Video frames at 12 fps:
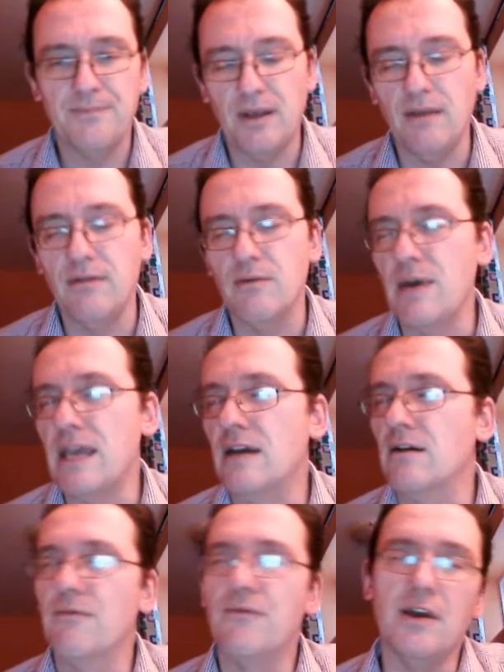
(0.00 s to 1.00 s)
in the wake
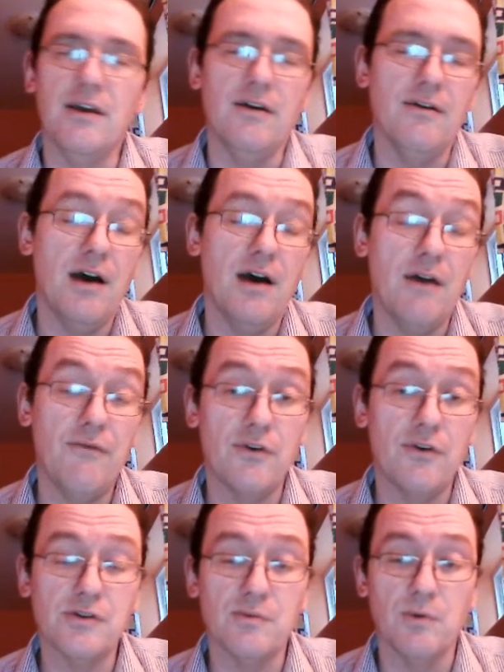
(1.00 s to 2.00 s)
of the
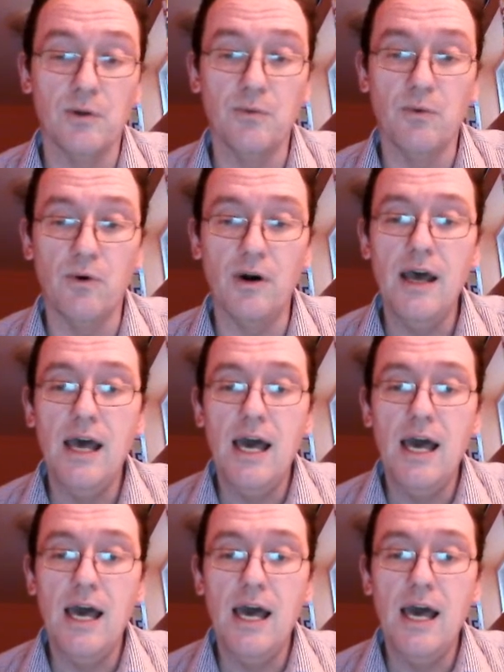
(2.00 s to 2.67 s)
First World War,